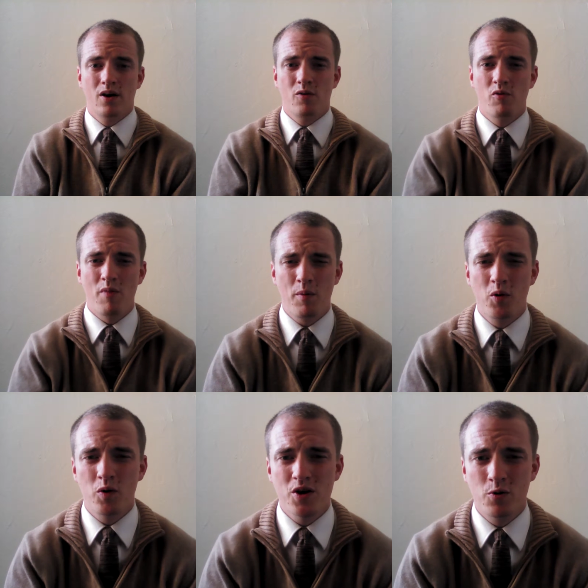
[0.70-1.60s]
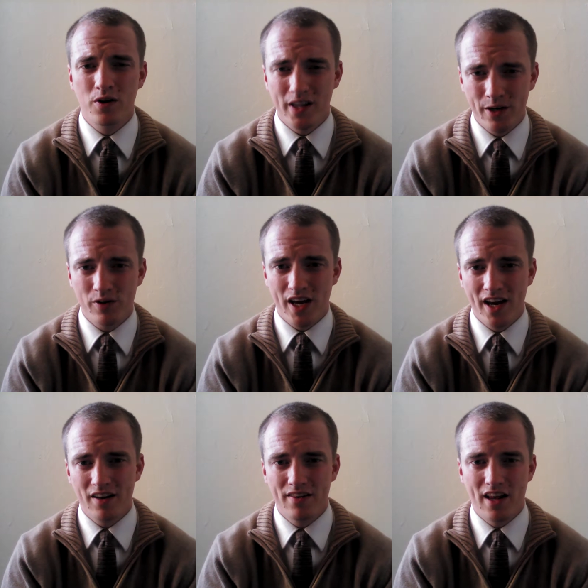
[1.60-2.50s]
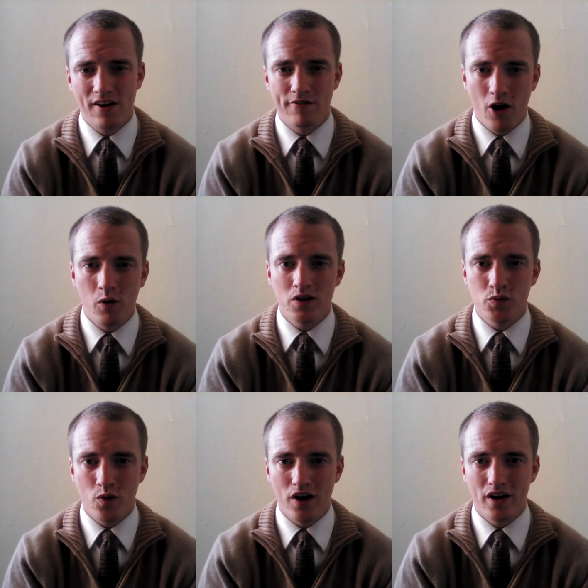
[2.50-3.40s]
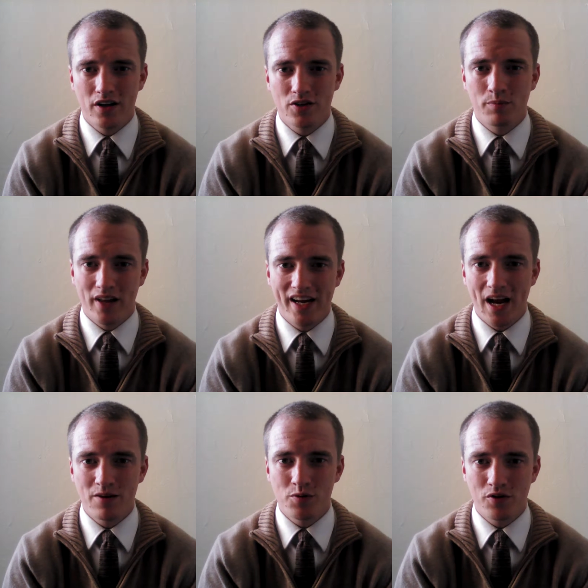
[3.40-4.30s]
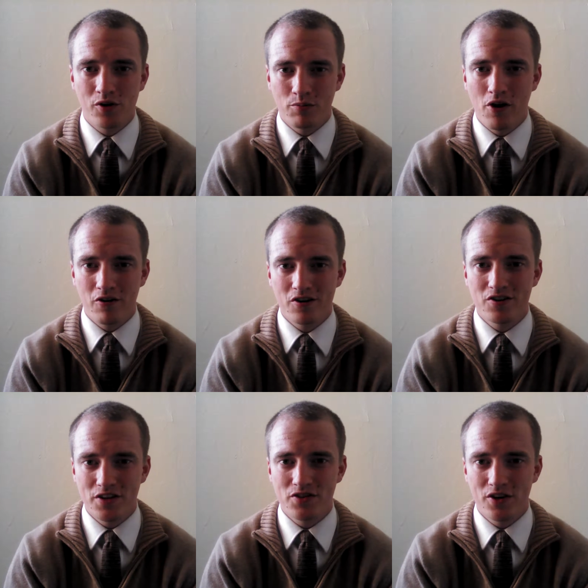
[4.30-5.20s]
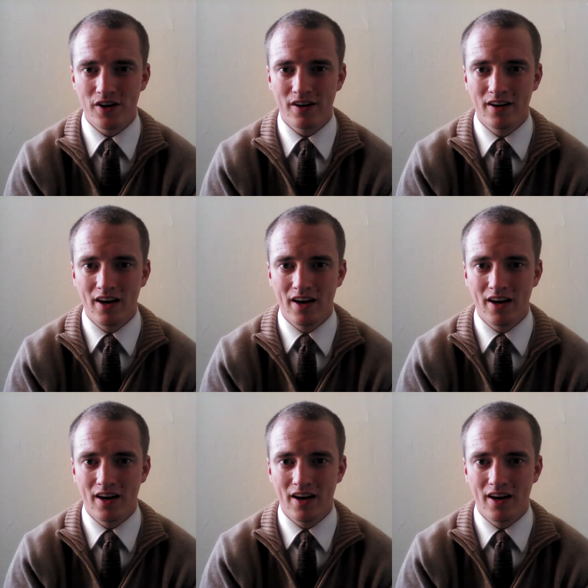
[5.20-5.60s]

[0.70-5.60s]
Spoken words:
Remember when you were a little kid that you've always wanted to play games with your brother or sister,